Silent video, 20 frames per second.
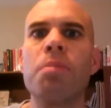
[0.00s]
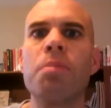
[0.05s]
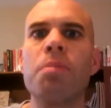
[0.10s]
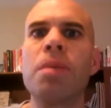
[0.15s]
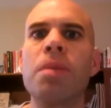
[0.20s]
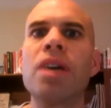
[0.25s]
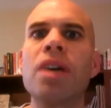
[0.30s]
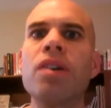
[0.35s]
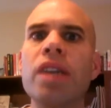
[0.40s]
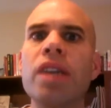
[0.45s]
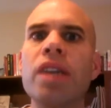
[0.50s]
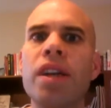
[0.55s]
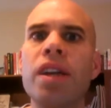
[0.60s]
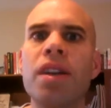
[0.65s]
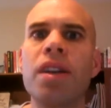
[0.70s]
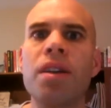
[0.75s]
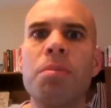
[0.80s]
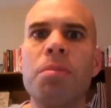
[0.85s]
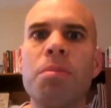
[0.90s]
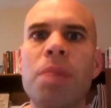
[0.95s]

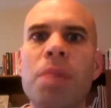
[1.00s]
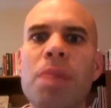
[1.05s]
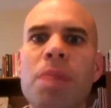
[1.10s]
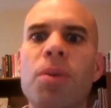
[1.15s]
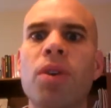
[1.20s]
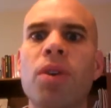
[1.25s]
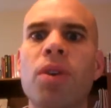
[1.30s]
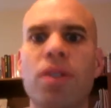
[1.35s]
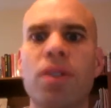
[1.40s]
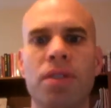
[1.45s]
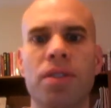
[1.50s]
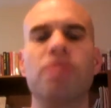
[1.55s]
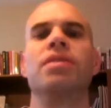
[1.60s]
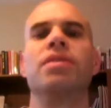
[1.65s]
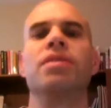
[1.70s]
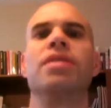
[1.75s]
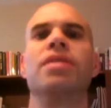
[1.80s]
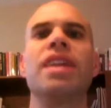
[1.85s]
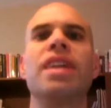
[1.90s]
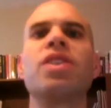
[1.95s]
million people.
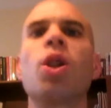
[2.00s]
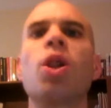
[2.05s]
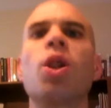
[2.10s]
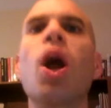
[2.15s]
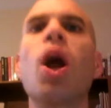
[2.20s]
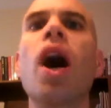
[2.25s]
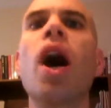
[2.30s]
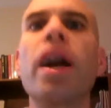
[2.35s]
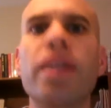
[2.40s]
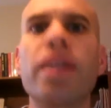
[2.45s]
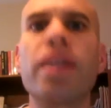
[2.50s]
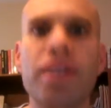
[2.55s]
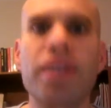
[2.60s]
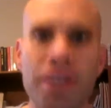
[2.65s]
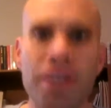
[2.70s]
That's a lot.